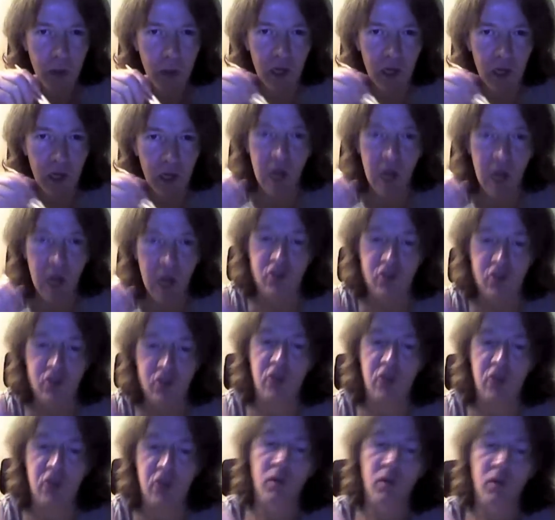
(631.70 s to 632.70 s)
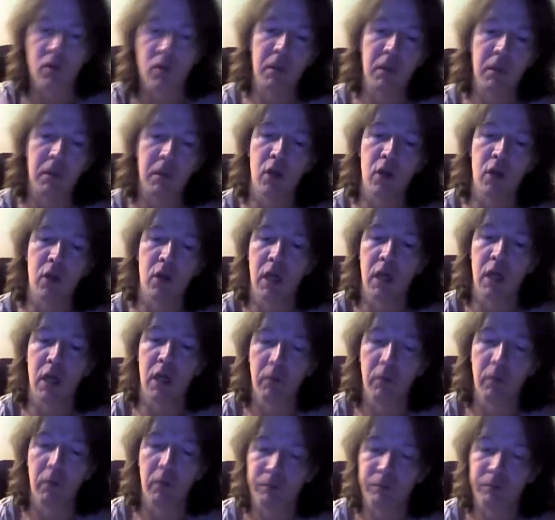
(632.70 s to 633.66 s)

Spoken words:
Probably a little hot sauce would have been good in